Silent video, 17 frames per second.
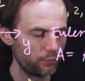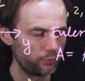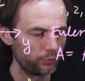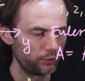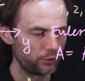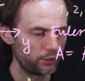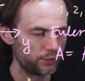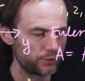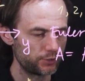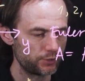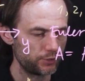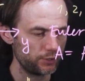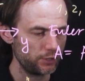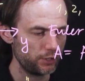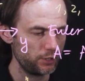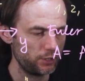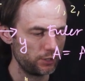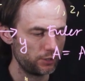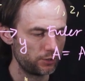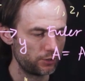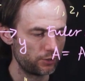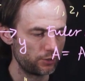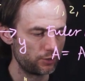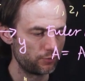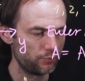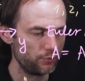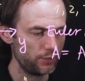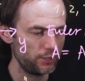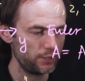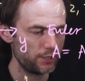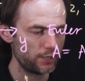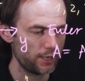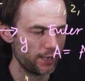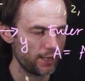plus
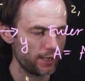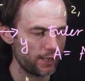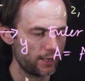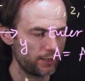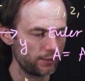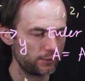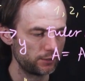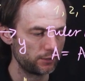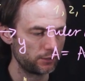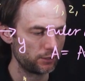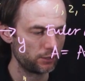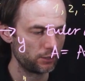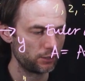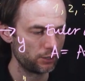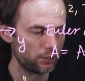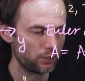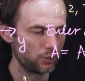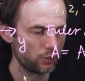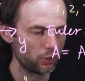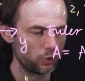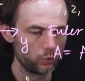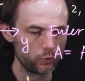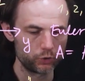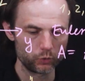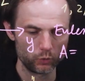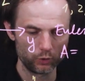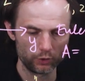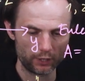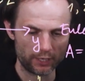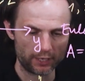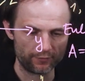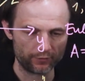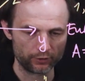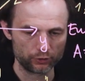E3 hat, which will
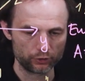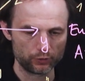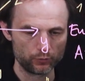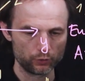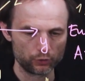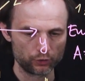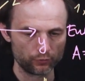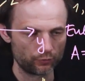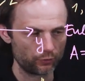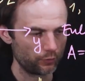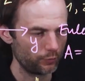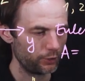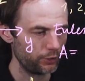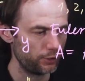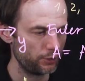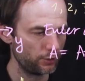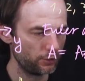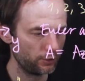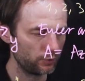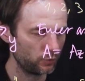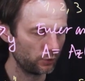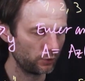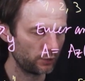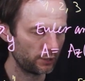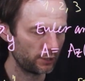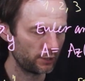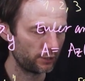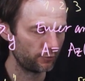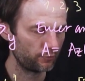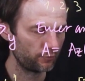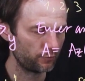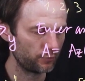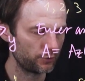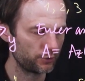have contribution from here. It will
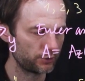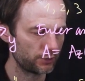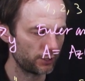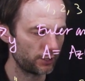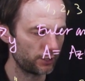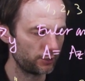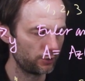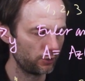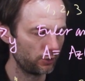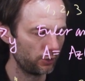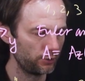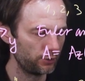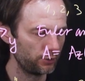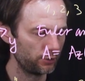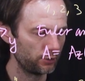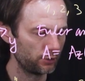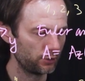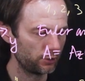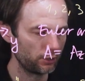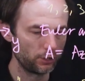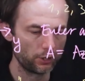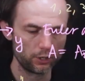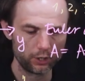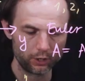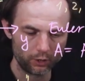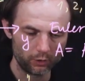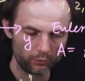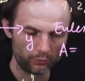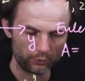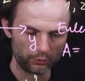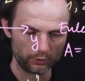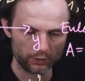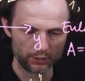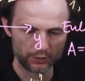have psi dot,
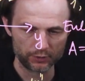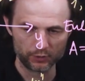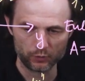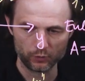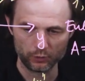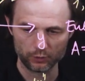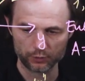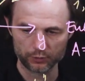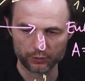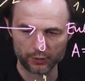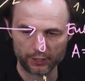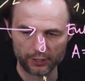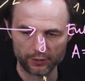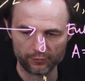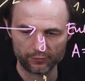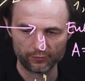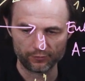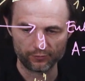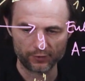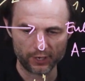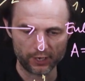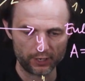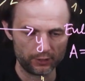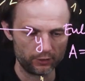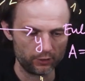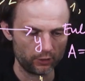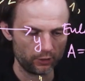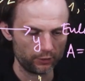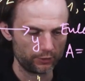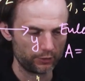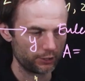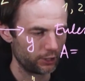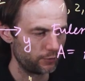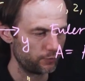plus it will also have phi
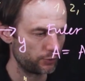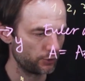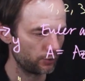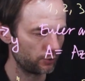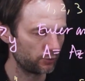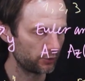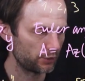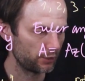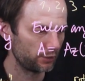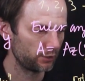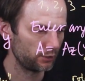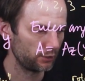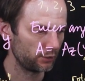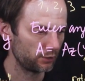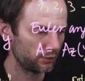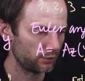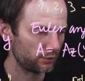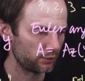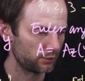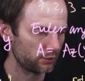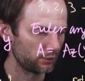dot times cosine theta.